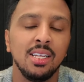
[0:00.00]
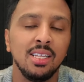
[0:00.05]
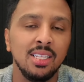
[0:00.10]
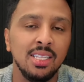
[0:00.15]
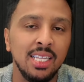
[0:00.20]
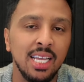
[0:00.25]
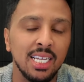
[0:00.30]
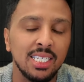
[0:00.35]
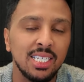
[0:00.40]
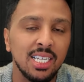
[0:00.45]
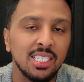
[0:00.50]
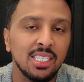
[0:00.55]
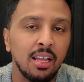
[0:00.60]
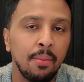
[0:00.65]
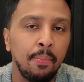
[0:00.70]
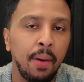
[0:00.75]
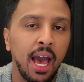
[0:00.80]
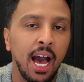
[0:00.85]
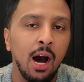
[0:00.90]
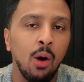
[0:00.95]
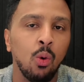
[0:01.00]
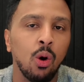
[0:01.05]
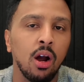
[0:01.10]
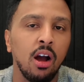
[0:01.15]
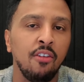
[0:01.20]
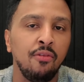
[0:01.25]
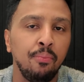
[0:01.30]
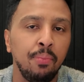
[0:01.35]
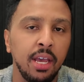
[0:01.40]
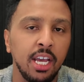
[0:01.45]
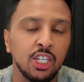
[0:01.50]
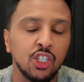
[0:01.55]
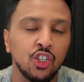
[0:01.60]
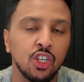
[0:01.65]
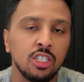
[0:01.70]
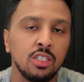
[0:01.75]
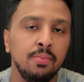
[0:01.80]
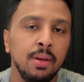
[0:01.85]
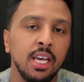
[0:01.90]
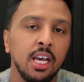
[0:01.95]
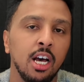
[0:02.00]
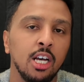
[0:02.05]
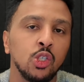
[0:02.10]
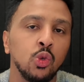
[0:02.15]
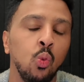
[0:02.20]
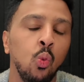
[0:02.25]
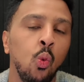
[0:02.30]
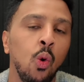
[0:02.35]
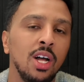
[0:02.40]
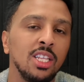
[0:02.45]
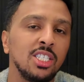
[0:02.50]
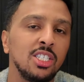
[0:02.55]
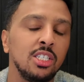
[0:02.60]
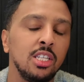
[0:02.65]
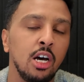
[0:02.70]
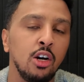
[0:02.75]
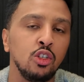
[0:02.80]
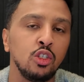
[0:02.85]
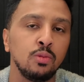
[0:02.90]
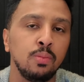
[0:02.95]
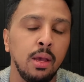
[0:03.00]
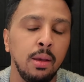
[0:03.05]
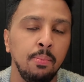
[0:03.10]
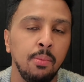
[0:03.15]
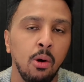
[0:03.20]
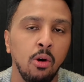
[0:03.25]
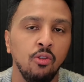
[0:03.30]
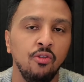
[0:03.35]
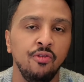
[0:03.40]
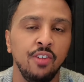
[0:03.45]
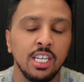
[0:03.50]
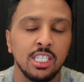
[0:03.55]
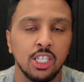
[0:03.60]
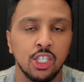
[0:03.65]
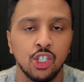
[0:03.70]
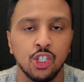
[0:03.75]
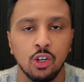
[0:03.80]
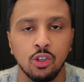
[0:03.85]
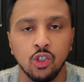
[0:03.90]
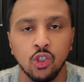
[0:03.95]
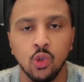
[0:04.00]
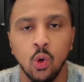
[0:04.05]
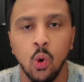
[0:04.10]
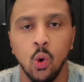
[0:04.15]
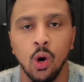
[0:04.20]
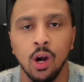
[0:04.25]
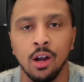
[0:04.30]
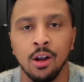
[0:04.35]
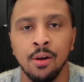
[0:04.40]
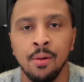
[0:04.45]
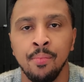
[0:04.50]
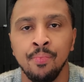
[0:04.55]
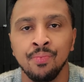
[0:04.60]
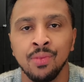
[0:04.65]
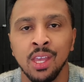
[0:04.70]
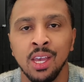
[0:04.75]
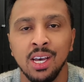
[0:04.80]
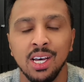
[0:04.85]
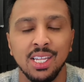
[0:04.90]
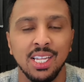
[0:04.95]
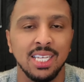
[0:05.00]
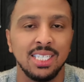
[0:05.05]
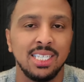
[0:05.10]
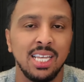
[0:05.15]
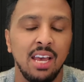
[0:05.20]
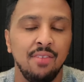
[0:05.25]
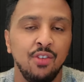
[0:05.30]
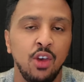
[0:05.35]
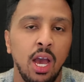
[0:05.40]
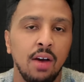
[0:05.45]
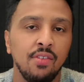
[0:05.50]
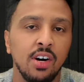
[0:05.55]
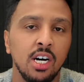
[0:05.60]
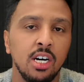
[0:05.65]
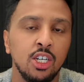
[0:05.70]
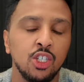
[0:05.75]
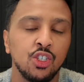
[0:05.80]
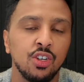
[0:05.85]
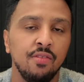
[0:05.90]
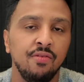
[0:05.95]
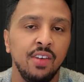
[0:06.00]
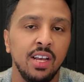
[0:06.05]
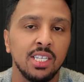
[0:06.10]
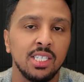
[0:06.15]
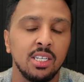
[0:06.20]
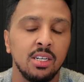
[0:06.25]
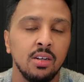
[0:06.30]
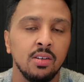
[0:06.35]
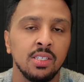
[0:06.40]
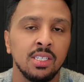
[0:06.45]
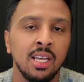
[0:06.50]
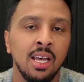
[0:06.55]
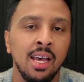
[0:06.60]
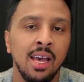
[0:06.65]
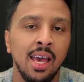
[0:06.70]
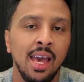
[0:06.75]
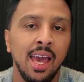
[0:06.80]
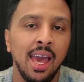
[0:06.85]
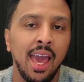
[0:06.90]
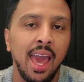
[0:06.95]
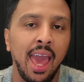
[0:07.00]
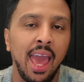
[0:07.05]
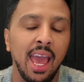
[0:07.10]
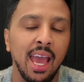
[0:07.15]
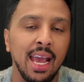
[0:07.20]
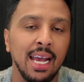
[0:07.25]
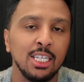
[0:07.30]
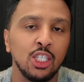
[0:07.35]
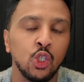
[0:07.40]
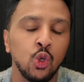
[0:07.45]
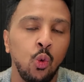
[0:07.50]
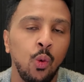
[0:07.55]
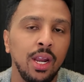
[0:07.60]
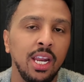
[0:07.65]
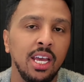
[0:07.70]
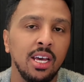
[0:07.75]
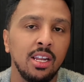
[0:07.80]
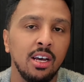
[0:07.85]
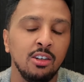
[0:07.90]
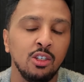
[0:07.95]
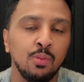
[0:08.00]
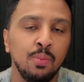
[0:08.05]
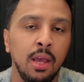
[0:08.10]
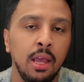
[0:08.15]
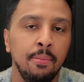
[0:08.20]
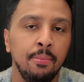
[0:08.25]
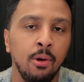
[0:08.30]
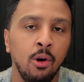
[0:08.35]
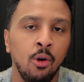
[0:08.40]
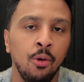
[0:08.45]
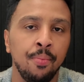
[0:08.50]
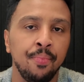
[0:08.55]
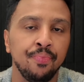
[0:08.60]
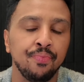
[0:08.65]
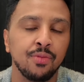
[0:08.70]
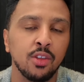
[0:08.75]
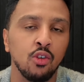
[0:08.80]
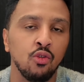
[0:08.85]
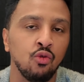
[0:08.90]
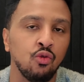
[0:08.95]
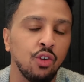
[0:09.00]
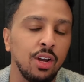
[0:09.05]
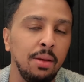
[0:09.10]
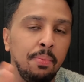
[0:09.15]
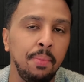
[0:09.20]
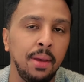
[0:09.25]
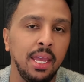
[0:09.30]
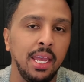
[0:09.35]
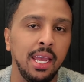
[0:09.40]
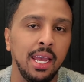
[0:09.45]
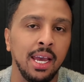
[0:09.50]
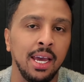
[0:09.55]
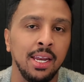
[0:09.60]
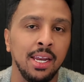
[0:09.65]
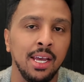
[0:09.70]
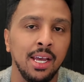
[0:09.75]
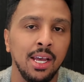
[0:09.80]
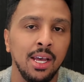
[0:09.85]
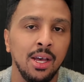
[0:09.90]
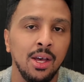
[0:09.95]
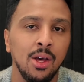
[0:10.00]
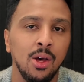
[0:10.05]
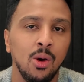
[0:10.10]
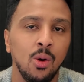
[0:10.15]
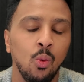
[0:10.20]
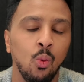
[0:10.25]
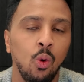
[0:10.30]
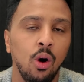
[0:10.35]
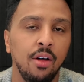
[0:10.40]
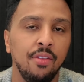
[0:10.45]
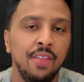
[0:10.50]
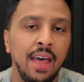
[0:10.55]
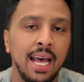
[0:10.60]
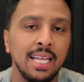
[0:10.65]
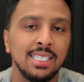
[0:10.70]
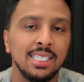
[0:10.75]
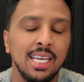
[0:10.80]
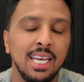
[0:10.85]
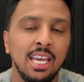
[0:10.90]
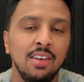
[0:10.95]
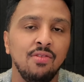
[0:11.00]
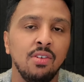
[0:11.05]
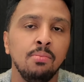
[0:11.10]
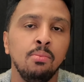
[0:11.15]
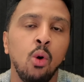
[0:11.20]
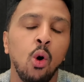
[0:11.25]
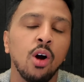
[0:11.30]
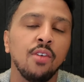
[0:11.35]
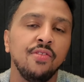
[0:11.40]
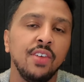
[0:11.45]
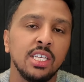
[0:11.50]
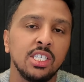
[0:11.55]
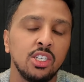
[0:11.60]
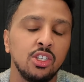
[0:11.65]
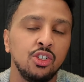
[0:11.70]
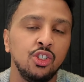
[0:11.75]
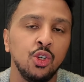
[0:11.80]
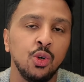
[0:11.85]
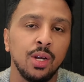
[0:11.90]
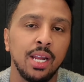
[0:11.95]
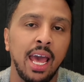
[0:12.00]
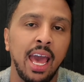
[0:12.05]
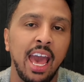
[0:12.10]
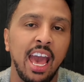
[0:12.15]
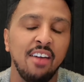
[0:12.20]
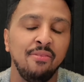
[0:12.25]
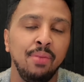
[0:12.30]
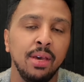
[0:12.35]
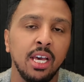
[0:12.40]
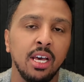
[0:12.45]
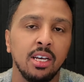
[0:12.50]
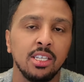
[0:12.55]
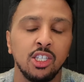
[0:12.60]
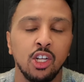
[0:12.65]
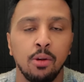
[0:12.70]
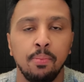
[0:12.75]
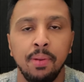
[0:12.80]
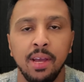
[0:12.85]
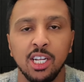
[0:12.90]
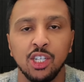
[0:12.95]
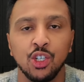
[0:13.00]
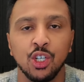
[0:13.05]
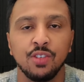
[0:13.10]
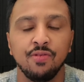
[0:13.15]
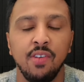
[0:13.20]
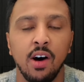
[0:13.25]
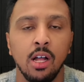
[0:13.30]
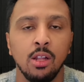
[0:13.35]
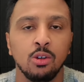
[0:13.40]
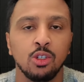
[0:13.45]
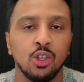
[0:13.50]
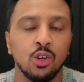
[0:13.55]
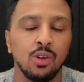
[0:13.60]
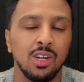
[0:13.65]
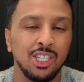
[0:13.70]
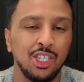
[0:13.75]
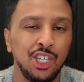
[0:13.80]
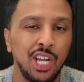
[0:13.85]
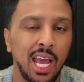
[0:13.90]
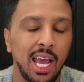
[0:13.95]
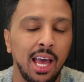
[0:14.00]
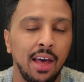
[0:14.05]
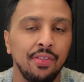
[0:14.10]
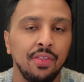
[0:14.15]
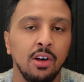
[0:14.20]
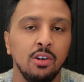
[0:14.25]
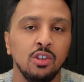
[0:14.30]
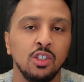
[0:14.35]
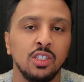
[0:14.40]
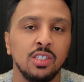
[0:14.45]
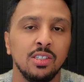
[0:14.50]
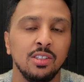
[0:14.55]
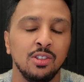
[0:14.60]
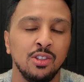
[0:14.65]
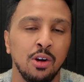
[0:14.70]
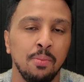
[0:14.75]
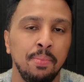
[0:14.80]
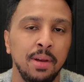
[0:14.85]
This is the power of Pinterest because once those people visit your store, let's say if you have 100 visitors and 20 of those people repin, well, that's even more visitors you're going to have because their Pinterest followers are going to check out their